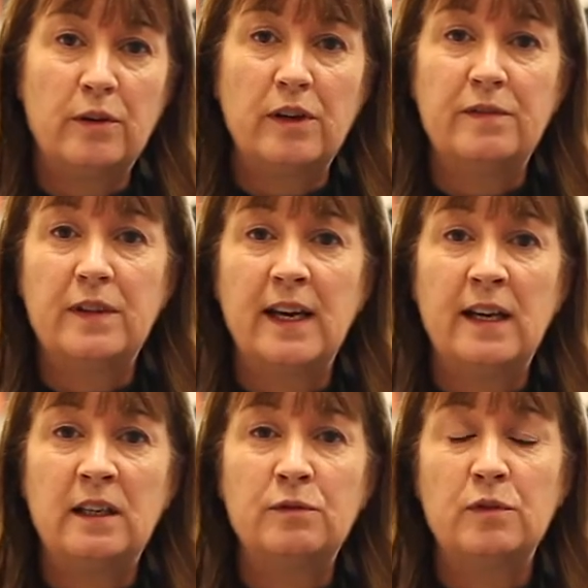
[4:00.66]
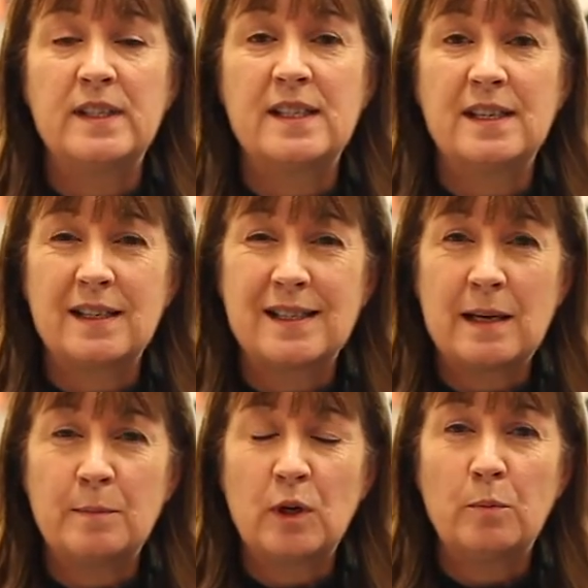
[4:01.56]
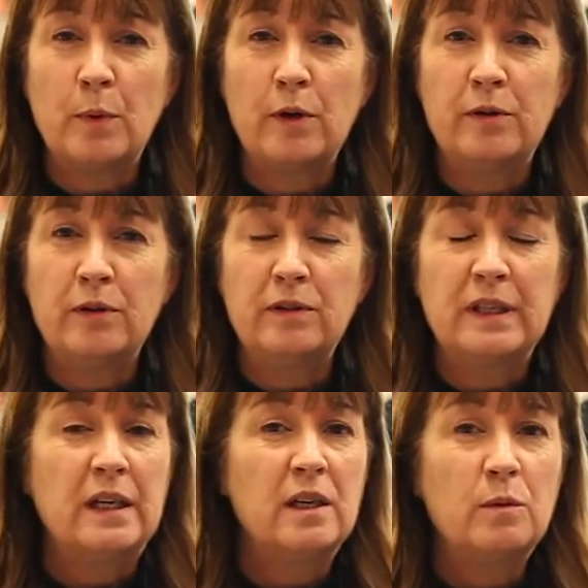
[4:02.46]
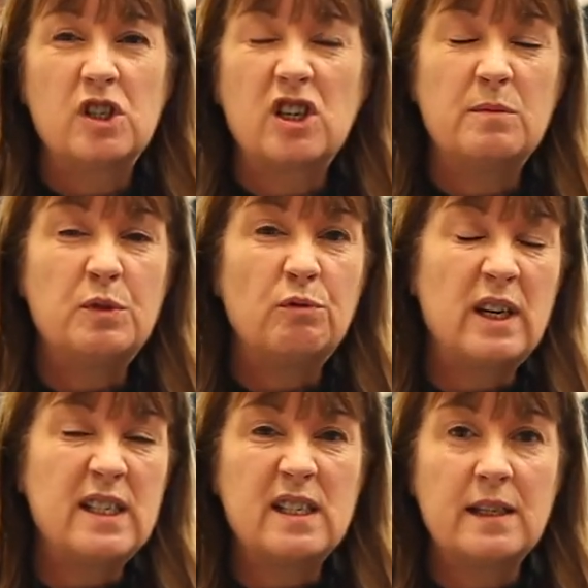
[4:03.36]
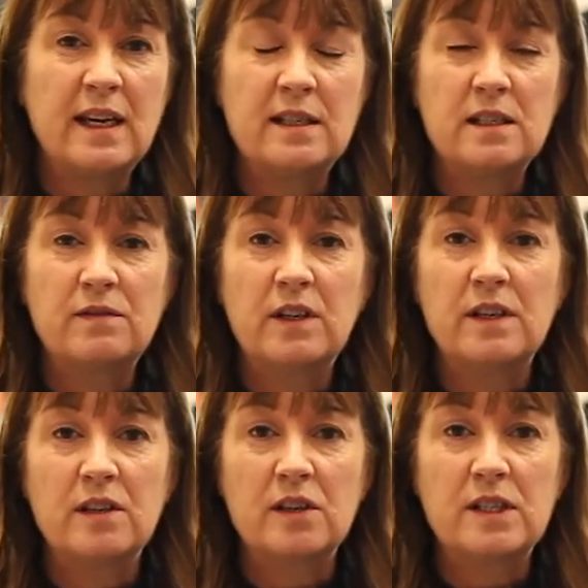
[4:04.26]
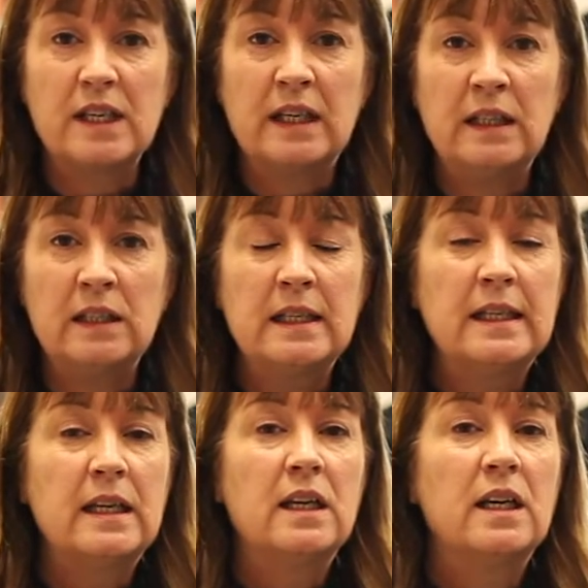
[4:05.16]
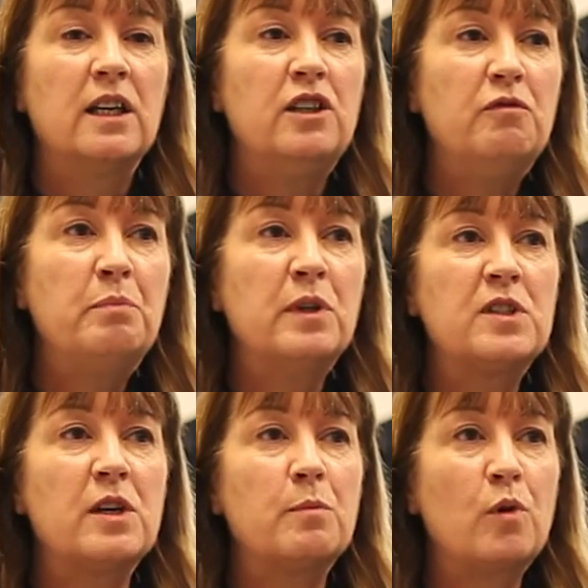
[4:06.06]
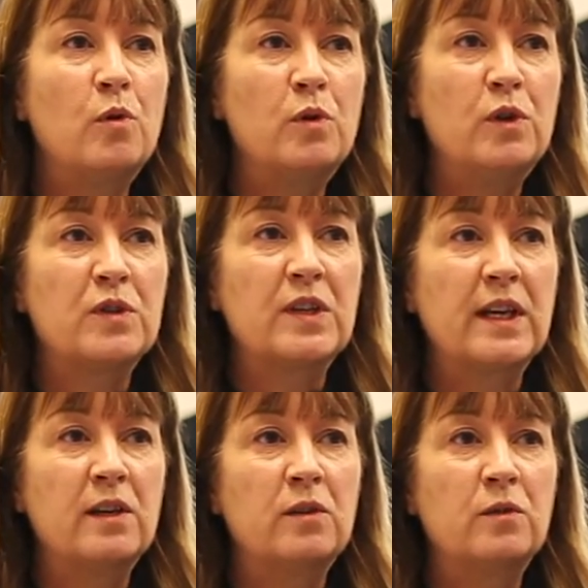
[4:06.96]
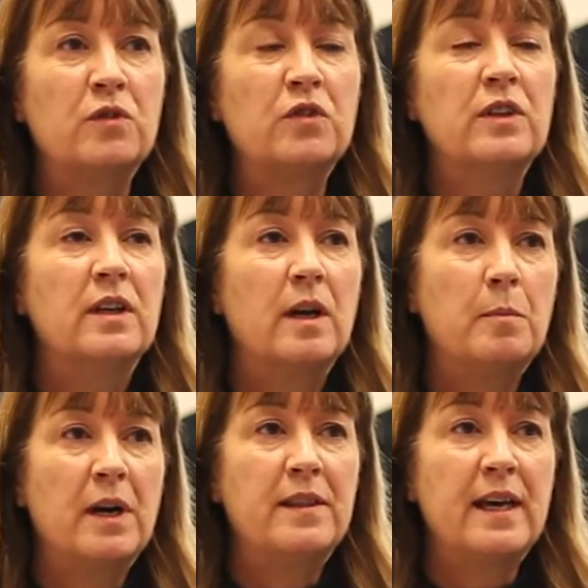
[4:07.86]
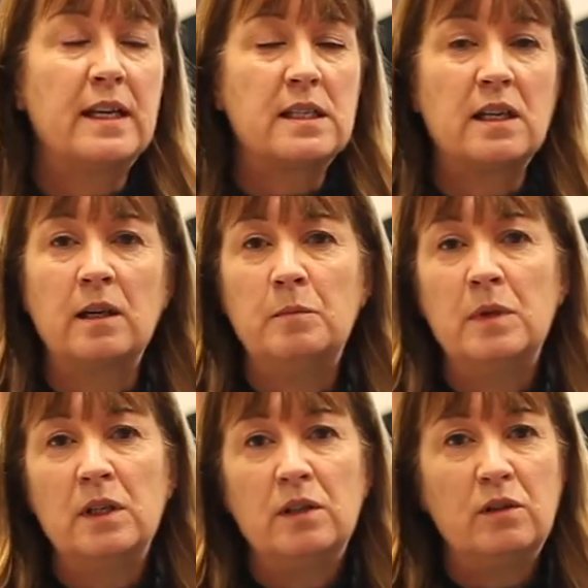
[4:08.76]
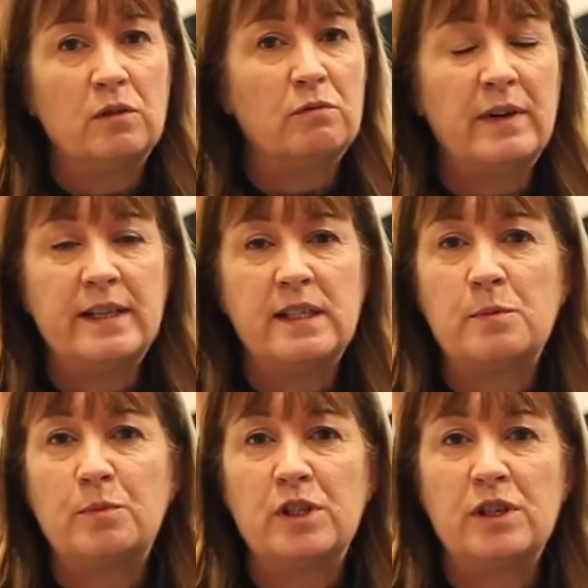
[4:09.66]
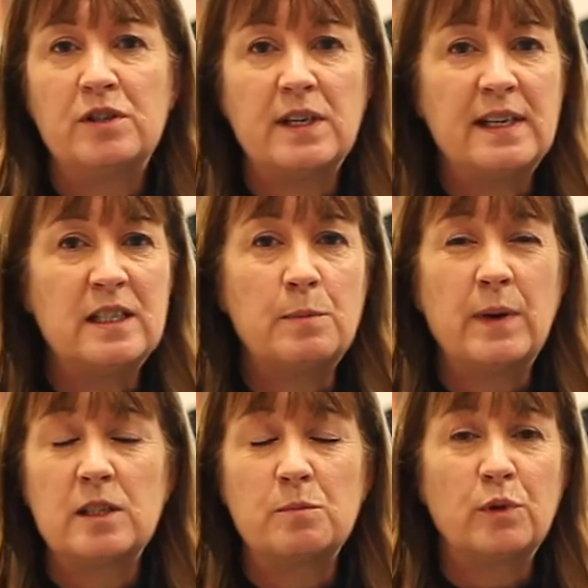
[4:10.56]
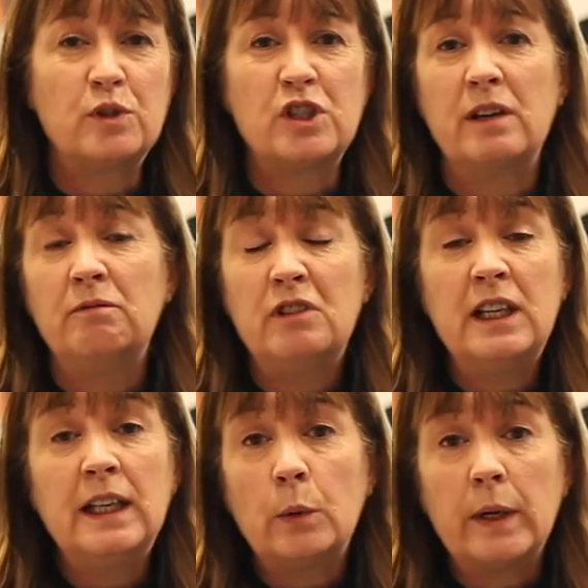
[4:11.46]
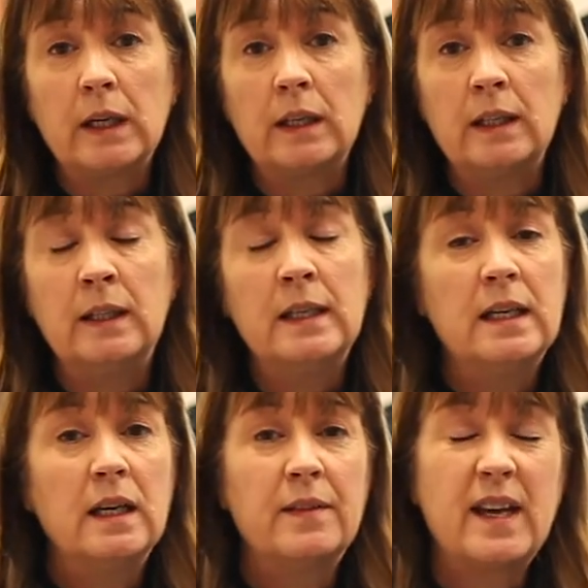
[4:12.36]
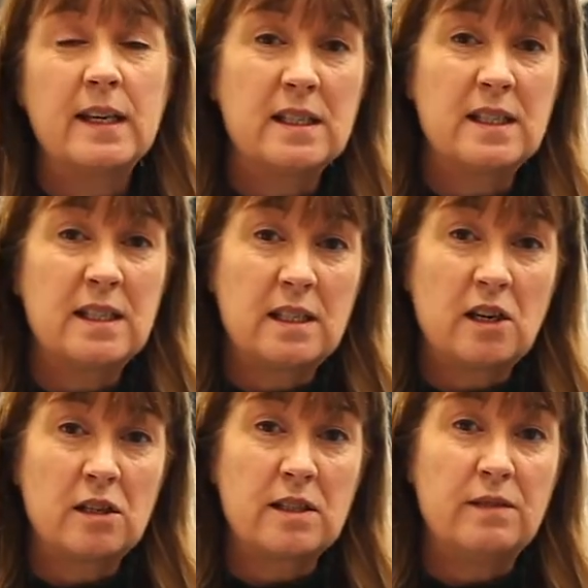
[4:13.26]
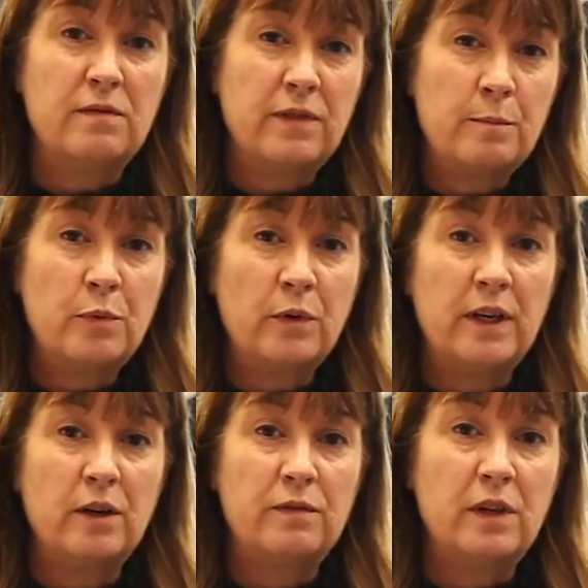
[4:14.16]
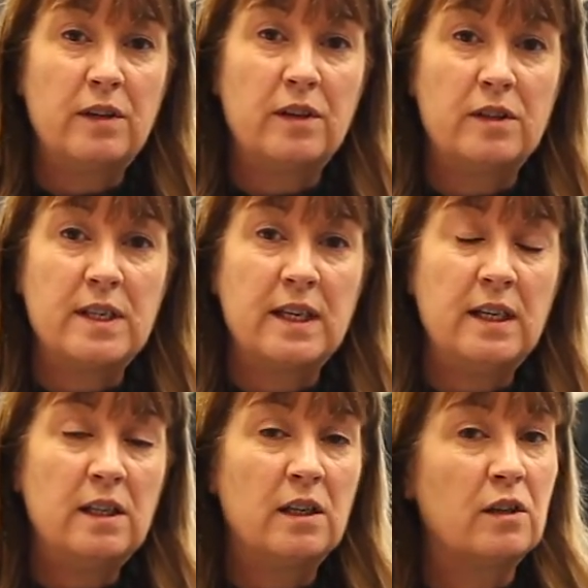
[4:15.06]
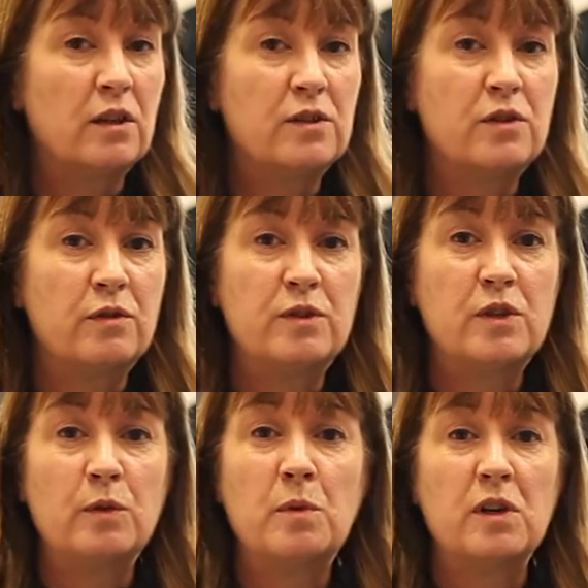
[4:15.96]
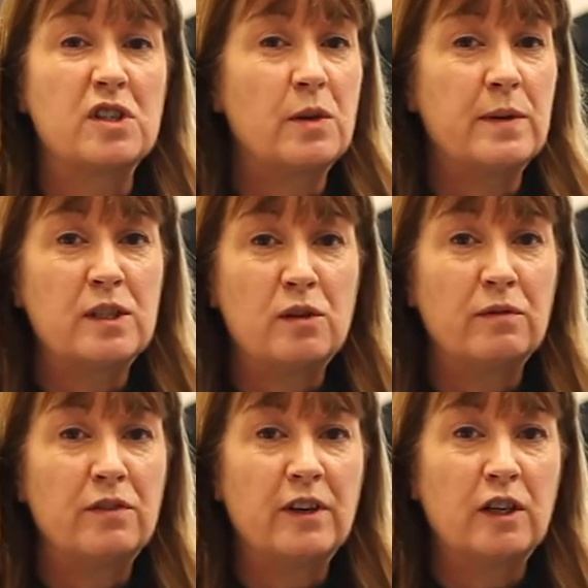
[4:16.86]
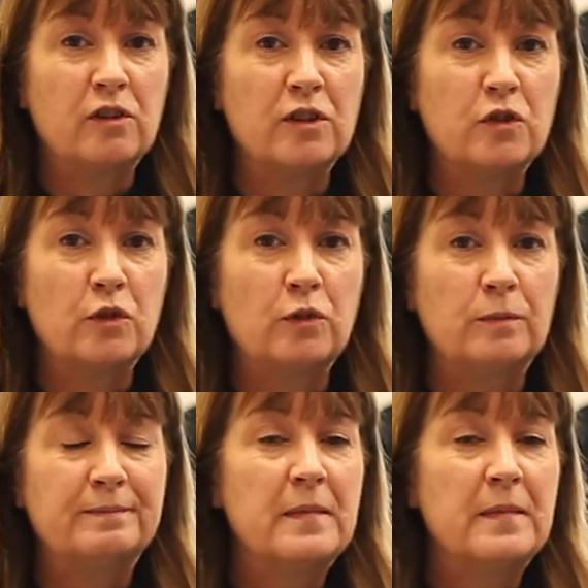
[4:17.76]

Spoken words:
of the A-level is the exam component, which comes right at the end of year 13, and you've built up all your skills, and by that time you're ready to produce an independent project really quickly, and that starts in February of year 13 and goes through till March, so it's not very long at all.